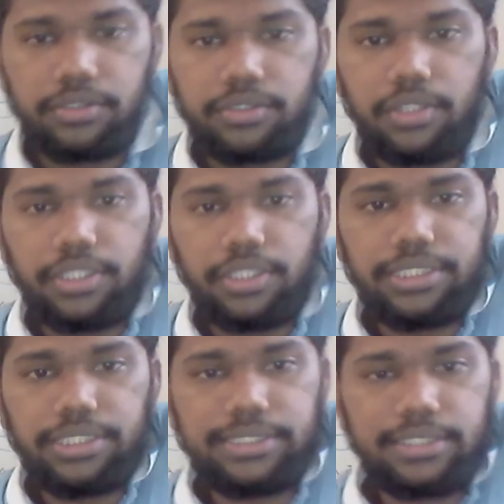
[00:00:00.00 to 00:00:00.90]
Now this
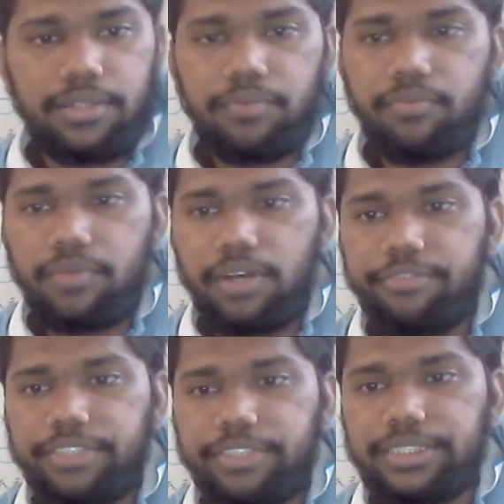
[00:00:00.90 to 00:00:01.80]
is a
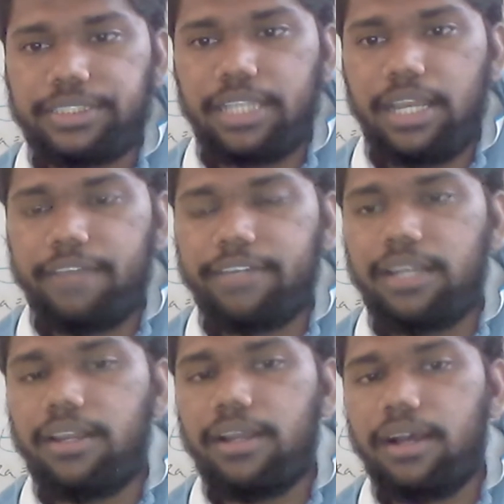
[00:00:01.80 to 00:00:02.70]
first
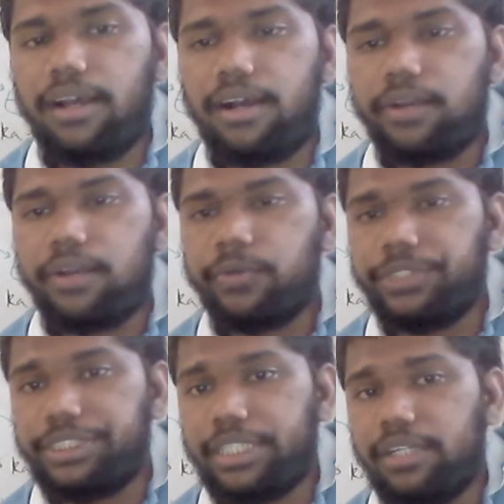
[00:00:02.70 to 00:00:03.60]
level
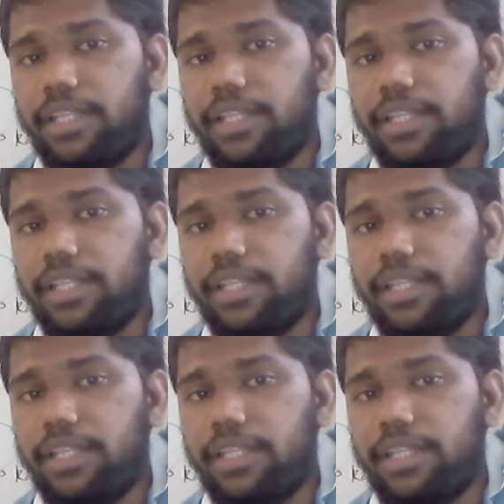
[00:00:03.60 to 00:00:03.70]
question